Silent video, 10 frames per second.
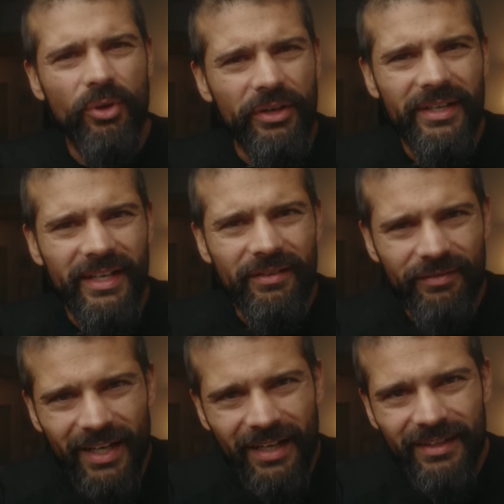
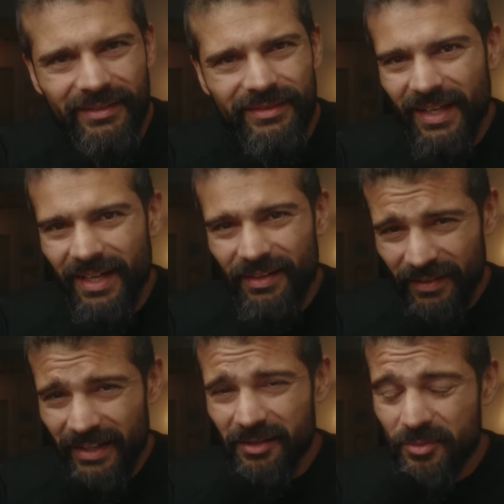0.95. I
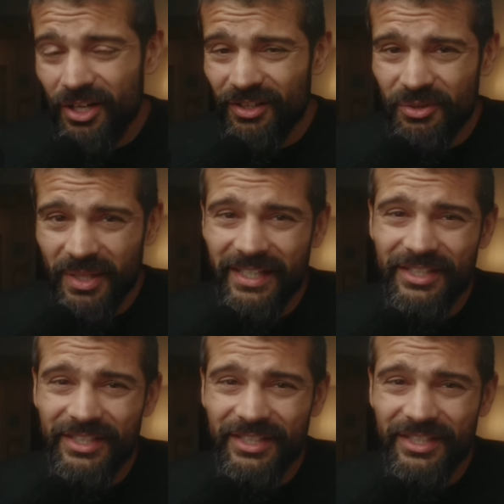find them all quite